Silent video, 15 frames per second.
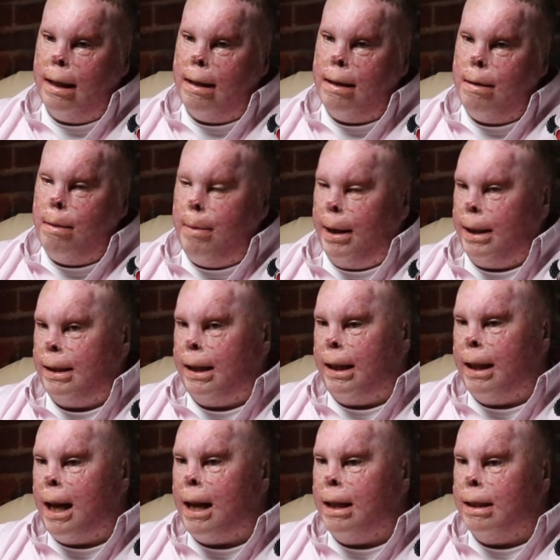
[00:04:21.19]
and the biggest thing of
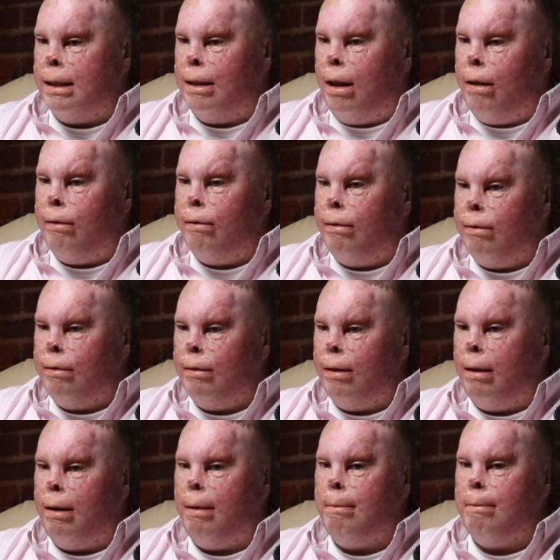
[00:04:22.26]
that is love.
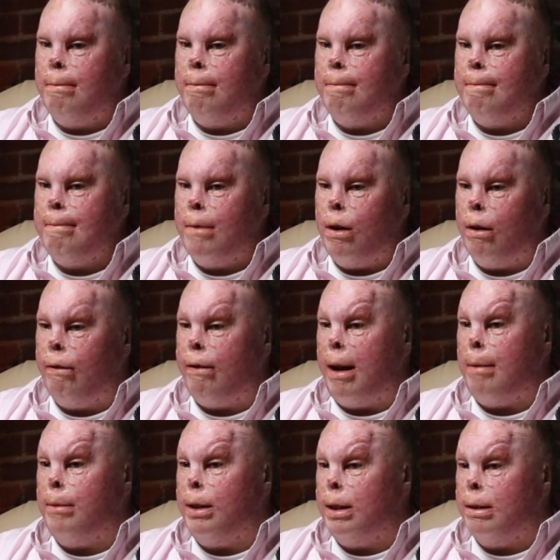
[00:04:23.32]
Um, her
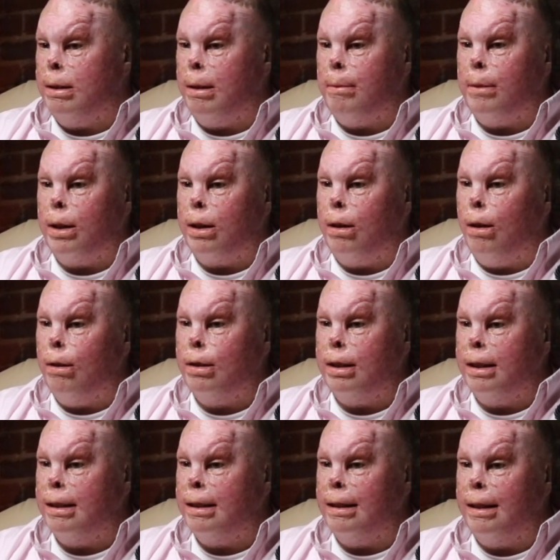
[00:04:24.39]
family is some of the
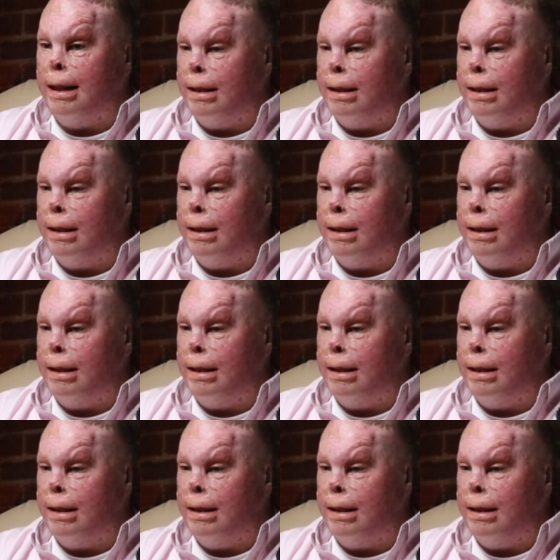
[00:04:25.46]
closest.